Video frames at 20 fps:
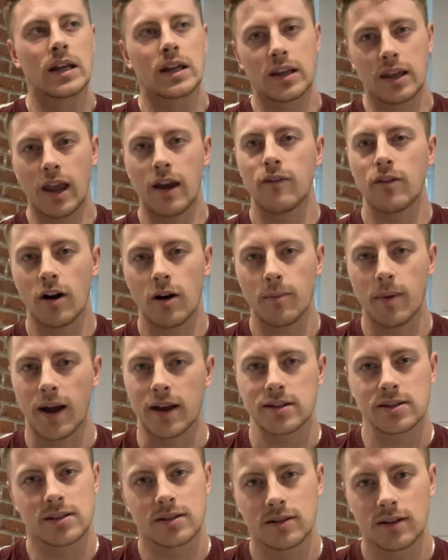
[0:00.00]
gave it our
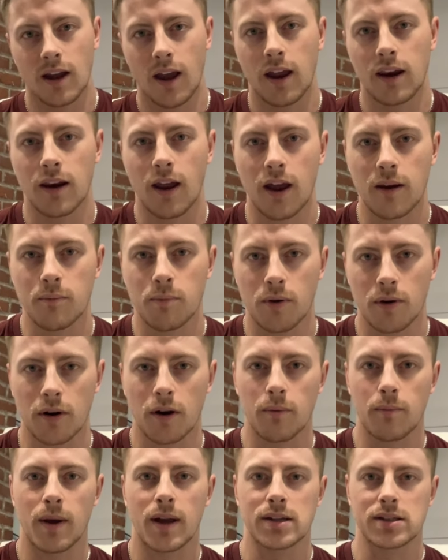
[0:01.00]
best and and put
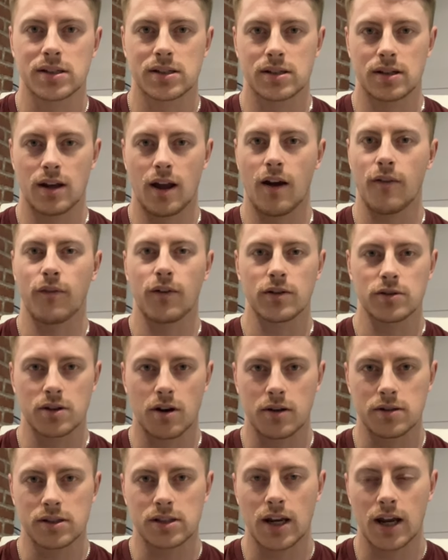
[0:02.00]
our best efforts
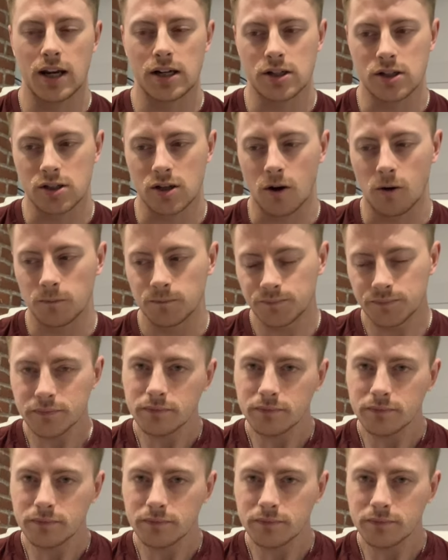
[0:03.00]
on stage. So